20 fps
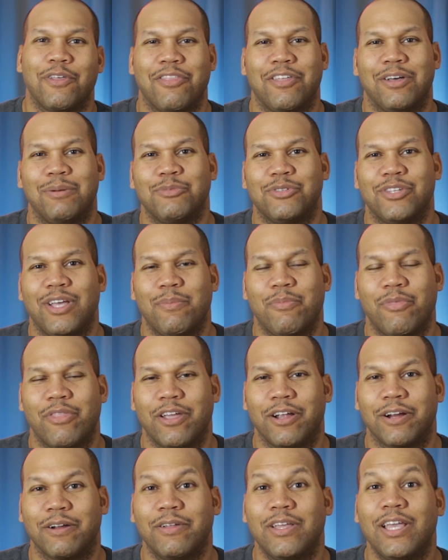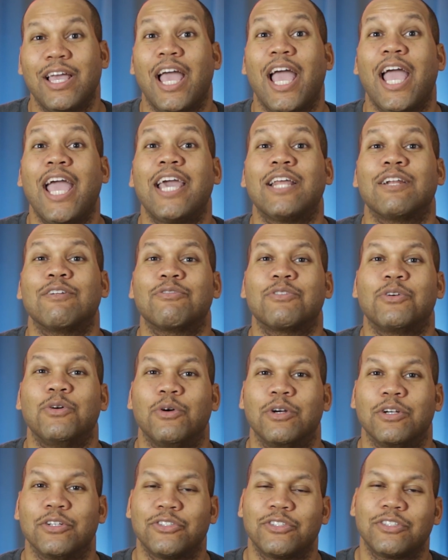thumbs up there. And of
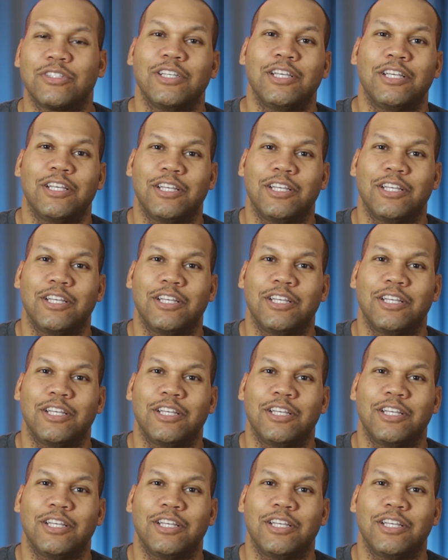course,